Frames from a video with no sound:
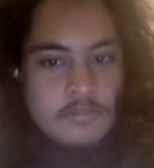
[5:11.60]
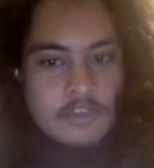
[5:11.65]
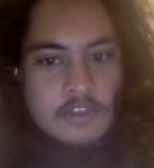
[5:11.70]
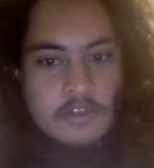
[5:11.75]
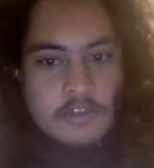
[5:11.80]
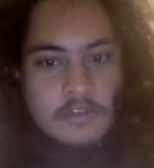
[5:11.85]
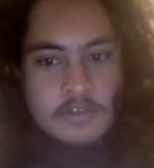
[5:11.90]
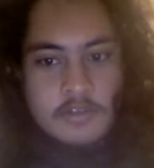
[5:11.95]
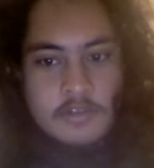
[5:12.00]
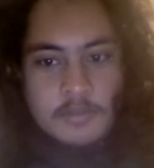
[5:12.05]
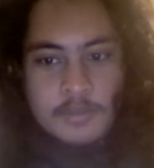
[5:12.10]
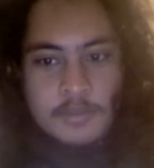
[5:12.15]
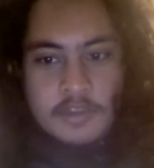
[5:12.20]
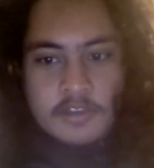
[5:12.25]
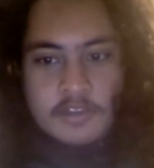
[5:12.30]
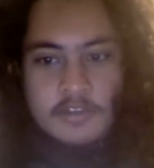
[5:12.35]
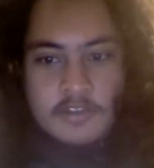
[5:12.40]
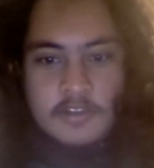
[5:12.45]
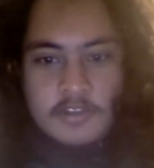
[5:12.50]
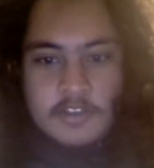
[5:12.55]

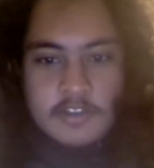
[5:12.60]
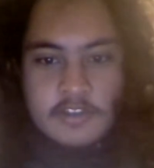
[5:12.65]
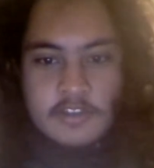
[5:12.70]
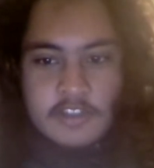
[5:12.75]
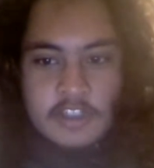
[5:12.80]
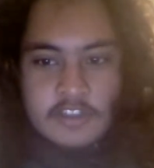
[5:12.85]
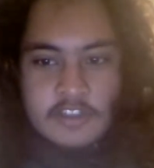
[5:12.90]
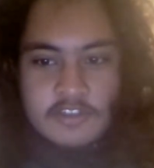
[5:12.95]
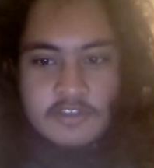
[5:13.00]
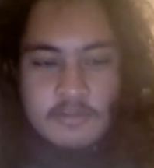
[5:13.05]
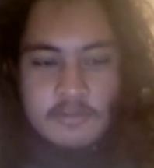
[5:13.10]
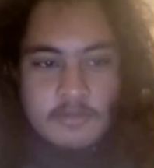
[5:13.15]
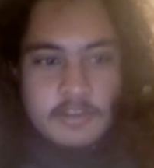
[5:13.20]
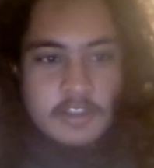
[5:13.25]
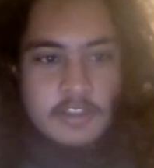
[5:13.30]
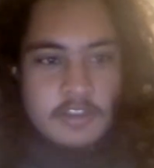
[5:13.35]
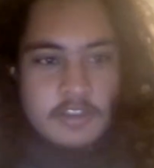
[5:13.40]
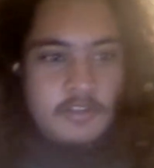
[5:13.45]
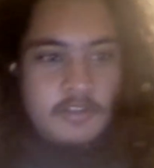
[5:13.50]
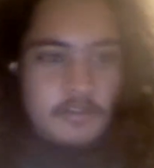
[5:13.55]
Stupid text to
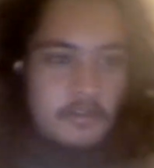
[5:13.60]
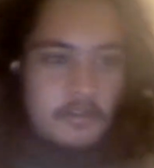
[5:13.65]
read.